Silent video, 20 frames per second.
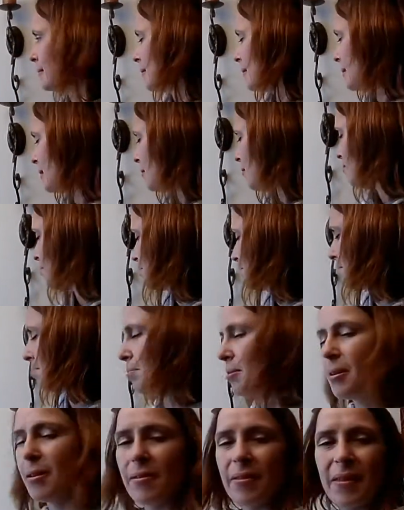
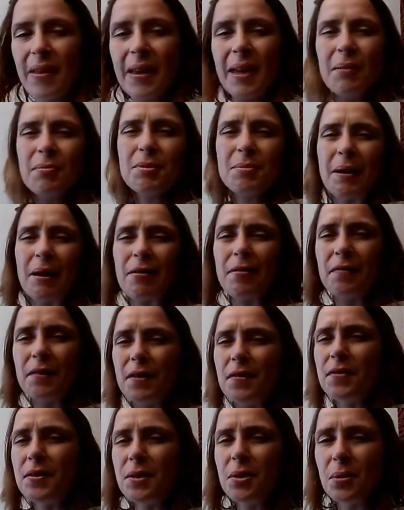I think it was about
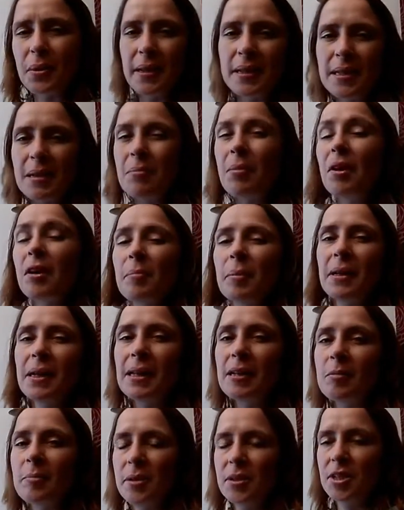50 quid. It might have been a
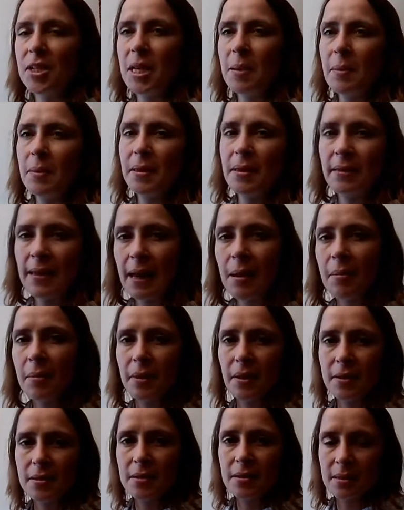little bit cheaper than that
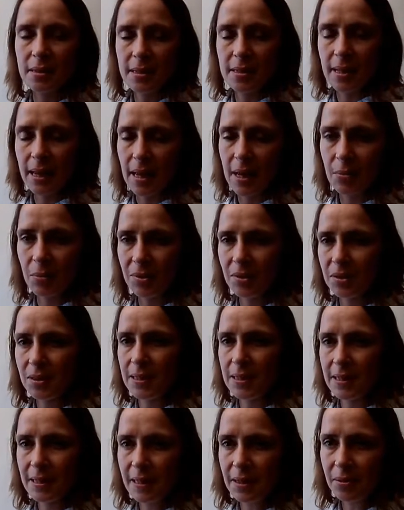because, as I say, it was on a
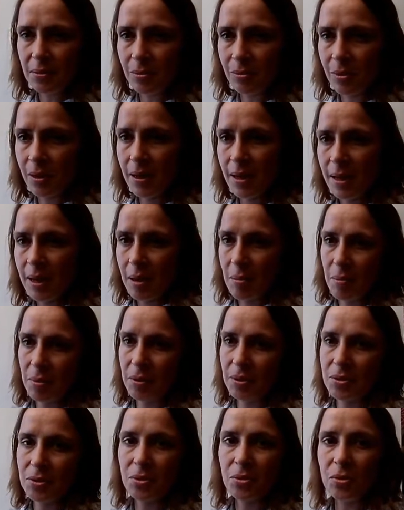deal. But
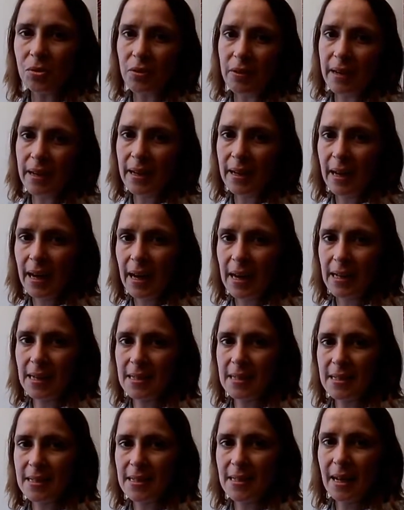I saw it,
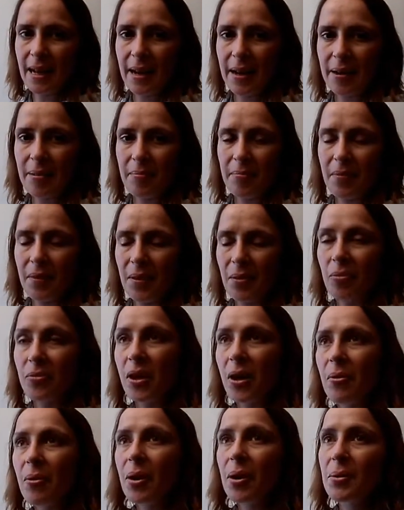and
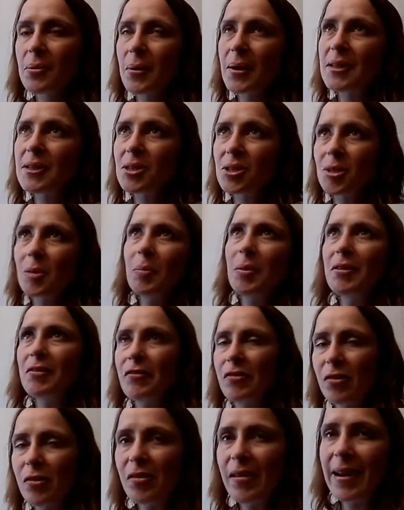although I went shopping
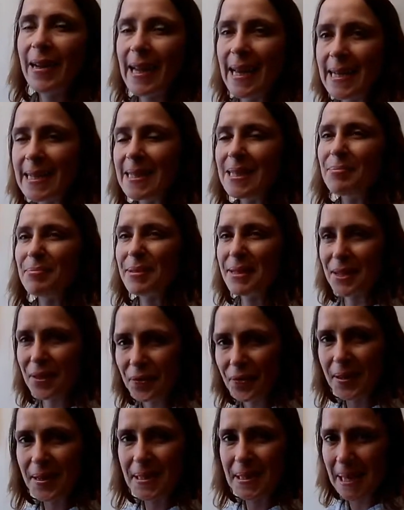for a
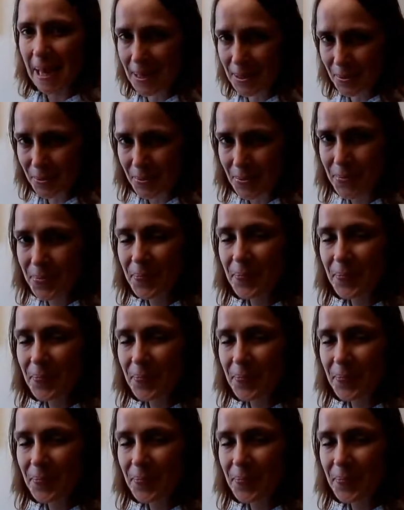lady-specific saddle,